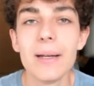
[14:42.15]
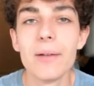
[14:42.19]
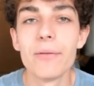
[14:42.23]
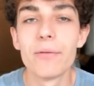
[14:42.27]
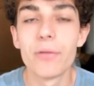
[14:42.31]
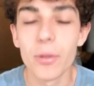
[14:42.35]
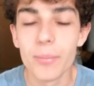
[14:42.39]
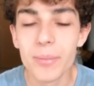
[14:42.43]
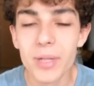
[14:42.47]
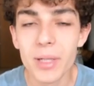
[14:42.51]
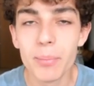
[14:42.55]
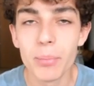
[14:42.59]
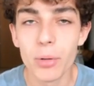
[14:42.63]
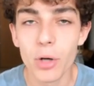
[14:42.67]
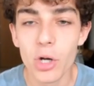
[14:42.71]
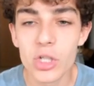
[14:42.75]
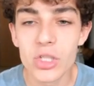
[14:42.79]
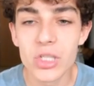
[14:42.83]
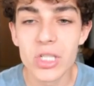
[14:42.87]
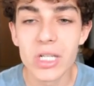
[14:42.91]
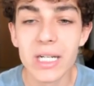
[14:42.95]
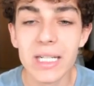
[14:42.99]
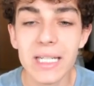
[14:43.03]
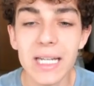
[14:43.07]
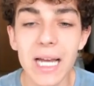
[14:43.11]
For me
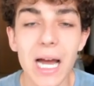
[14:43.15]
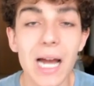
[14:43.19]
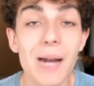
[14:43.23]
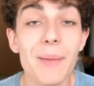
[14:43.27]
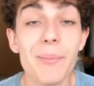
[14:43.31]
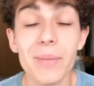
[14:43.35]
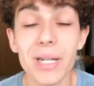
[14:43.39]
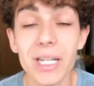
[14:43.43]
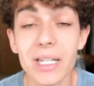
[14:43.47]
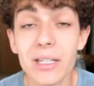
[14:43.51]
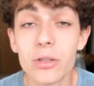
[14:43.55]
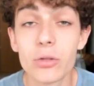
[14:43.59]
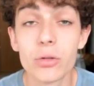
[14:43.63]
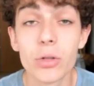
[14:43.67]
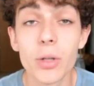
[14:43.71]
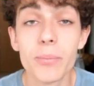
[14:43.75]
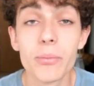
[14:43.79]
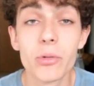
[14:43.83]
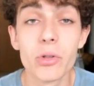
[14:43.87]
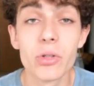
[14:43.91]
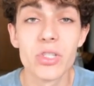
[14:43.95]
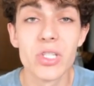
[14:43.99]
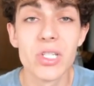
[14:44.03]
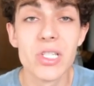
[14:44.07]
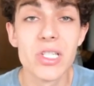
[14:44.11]
personally, I'm in
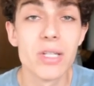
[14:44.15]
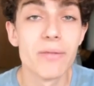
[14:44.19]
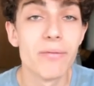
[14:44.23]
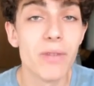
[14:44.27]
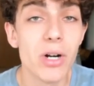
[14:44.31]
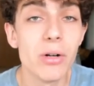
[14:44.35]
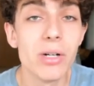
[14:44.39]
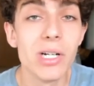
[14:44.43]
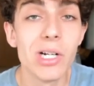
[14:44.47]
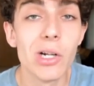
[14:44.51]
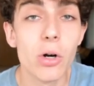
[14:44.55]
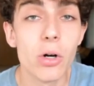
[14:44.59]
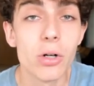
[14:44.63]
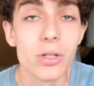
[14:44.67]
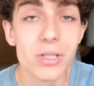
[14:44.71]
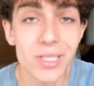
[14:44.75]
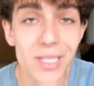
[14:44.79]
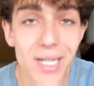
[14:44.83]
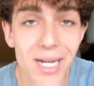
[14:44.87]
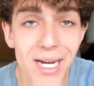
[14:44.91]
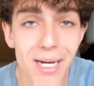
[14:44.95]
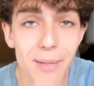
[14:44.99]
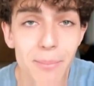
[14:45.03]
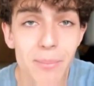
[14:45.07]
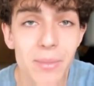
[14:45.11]
crypto since a very long
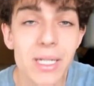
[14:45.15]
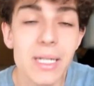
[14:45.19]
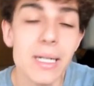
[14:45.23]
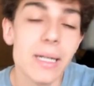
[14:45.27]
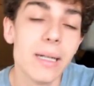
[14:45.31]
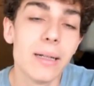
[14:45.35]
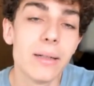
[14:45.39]
time,